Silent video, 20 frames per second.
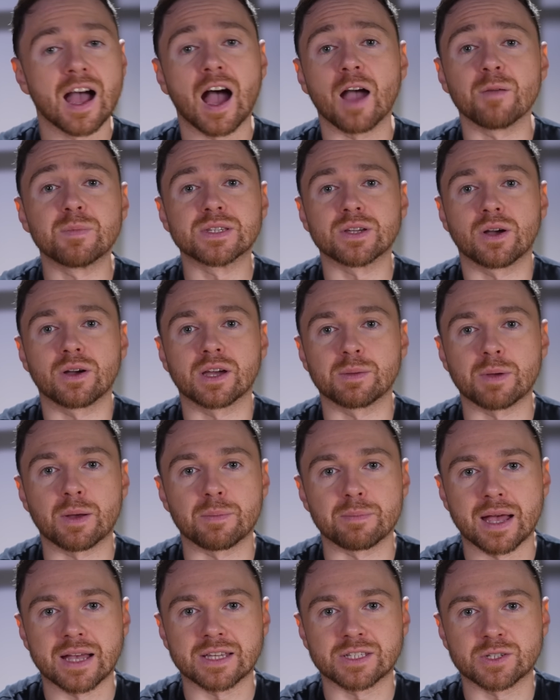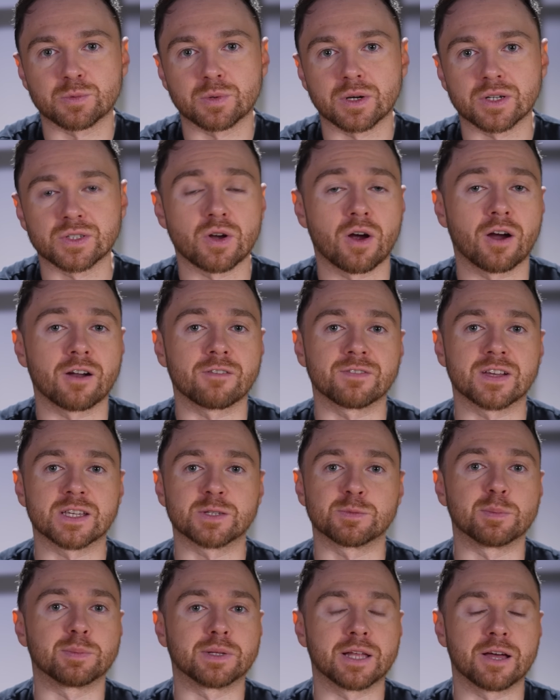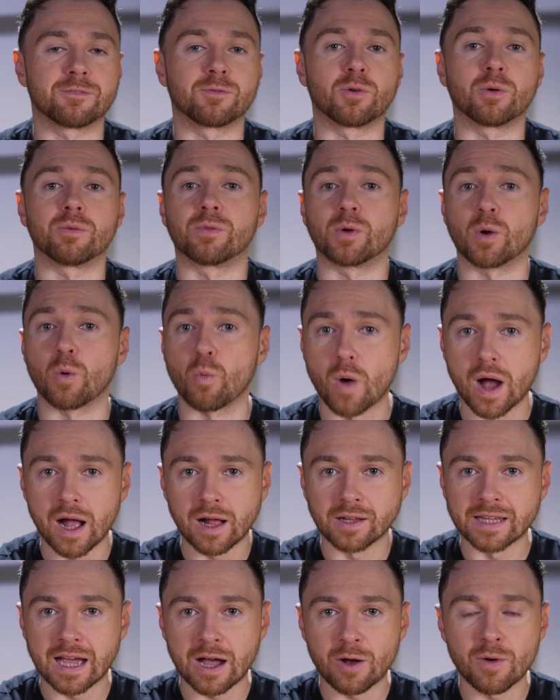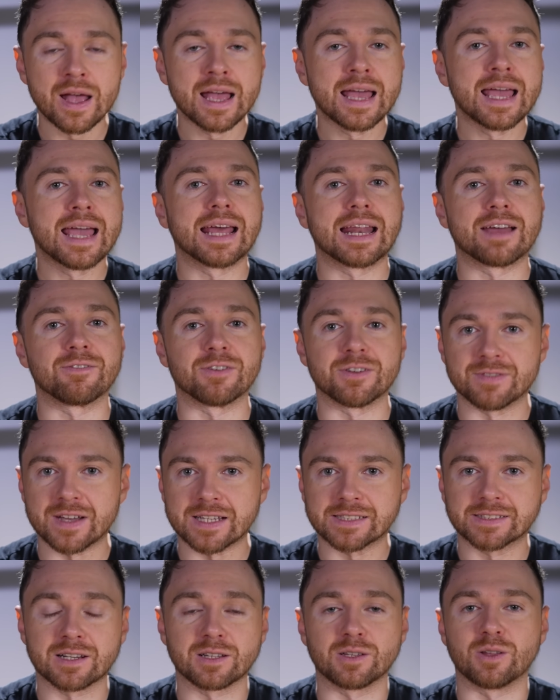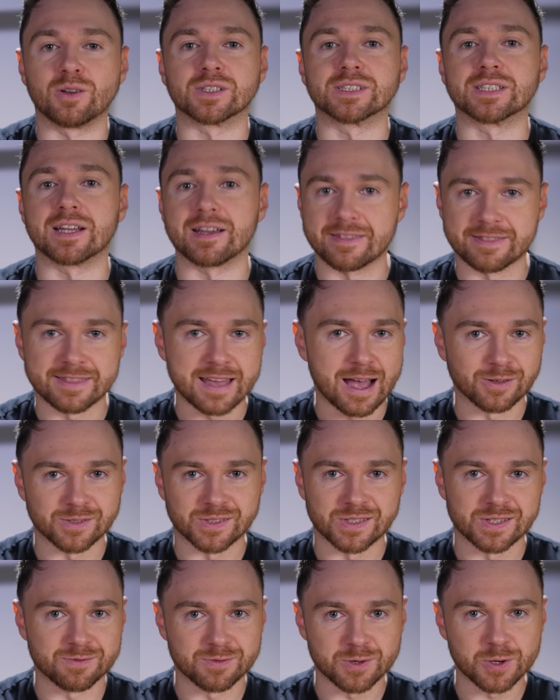I've been talking about Masterworks' art investment platform for a while now, and I've invested alongside thousands of